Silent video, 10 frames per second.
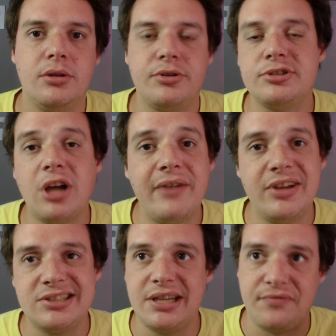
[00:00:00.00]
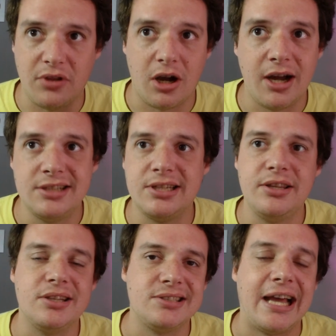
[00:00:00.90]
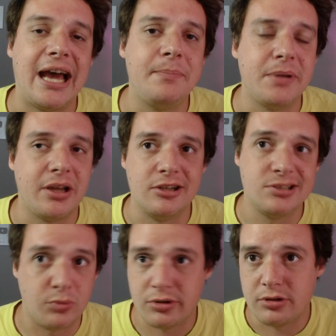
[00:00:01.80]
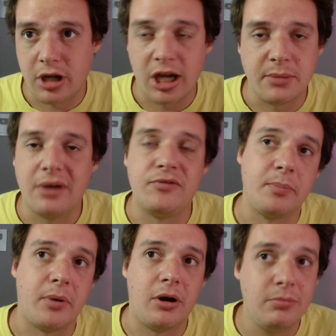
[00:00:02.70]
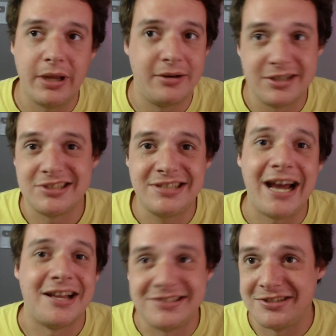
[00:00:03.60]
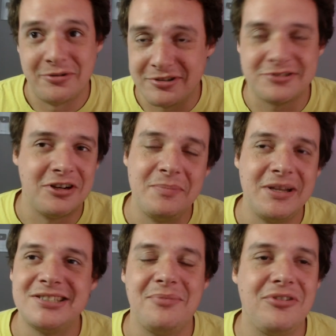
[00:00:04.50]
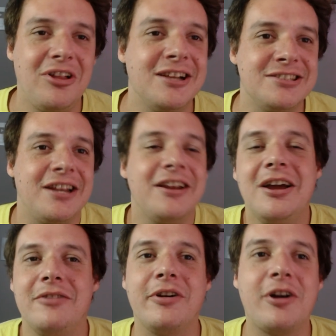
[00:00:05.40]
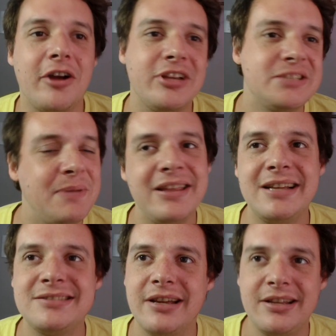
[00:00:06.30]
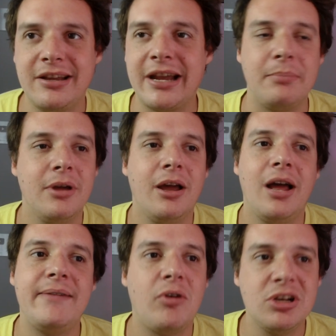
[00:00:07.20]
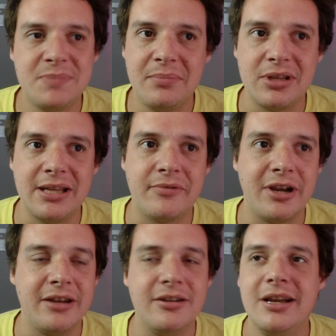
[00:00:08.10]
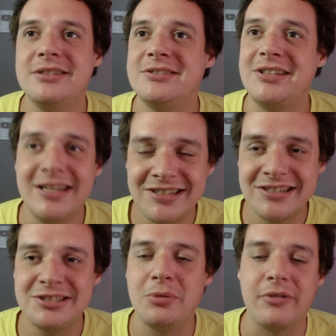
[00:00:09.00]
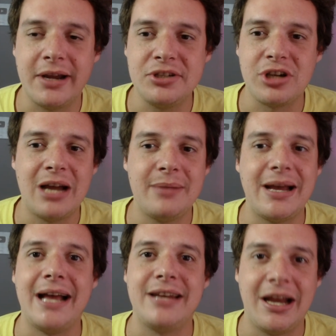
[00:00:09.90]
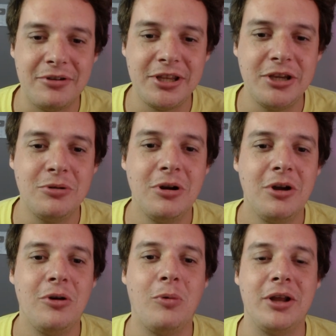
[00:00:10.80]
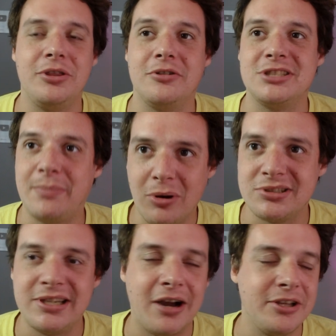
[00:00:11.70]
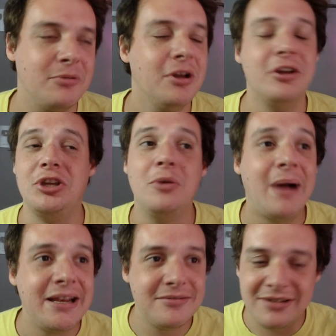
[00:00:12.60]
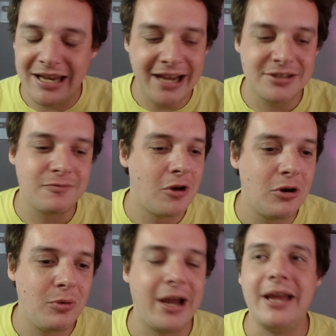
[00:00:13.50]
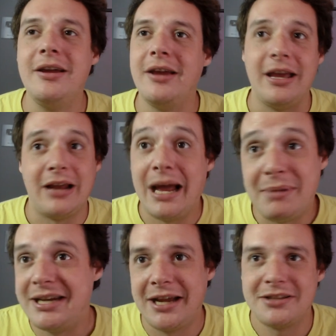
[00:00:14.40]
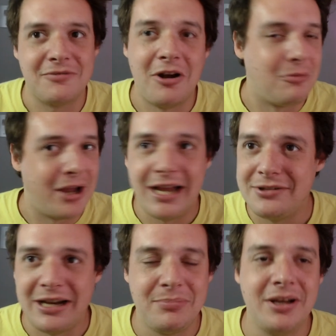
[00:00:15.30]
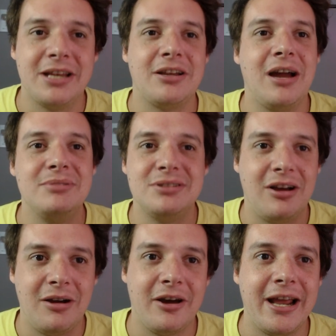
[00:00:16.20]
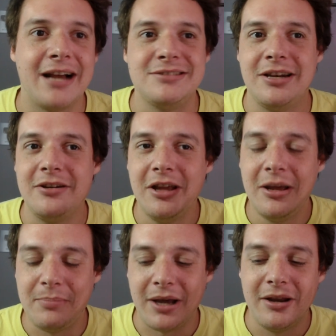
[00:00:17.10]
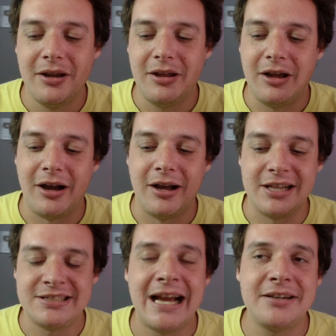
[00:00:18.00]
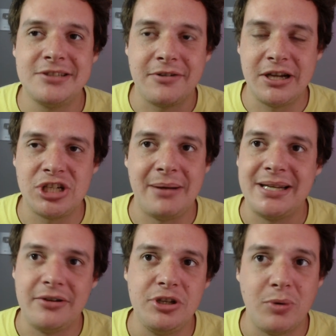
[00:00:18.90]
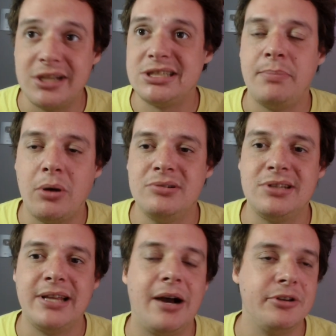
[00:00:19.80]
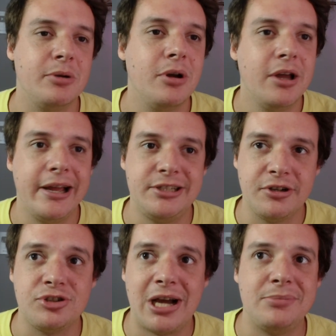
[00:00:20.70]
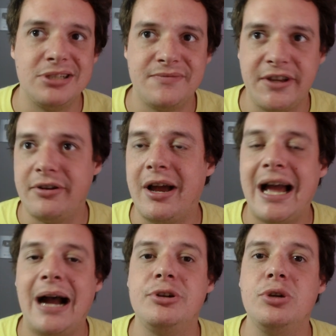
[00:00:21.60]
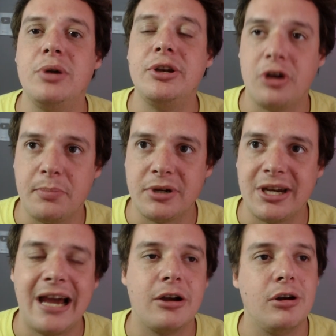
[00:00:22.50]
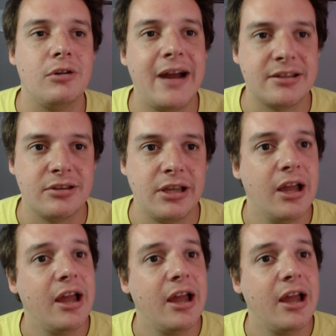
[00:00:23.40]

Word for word: There's obviously flaws in this stat because we're talking about football and it's a stat, so there's going to be some flaws in it regardless. But I think it's, it, again, I've always been a believer in statistics do a great job at telling you what they're supposed to tell you. You might take it the wrong way, and I might take it the wrong way. I do that plenty of times uh, on accident, but uh, a stat does a great job at telling you what it's supposed to tell you. It's your job to just figure out how to interpret that correctly.